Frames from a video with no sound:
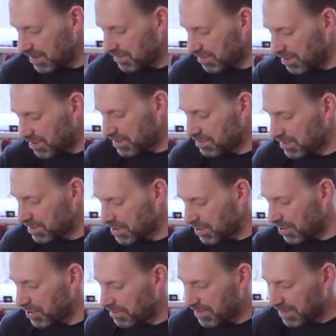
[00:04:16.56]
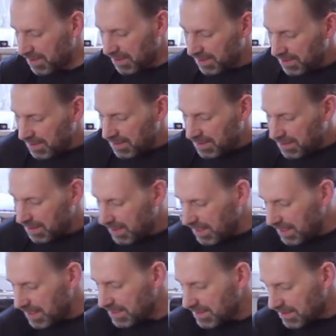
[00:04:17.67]
rosewood top. It
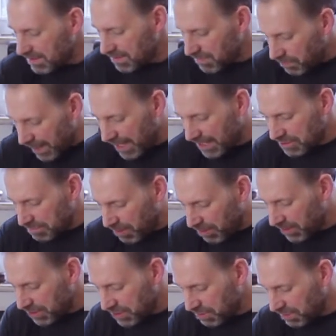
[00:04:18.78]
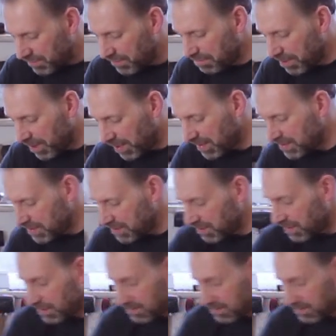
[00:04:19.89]
is wax polish we've applied to it.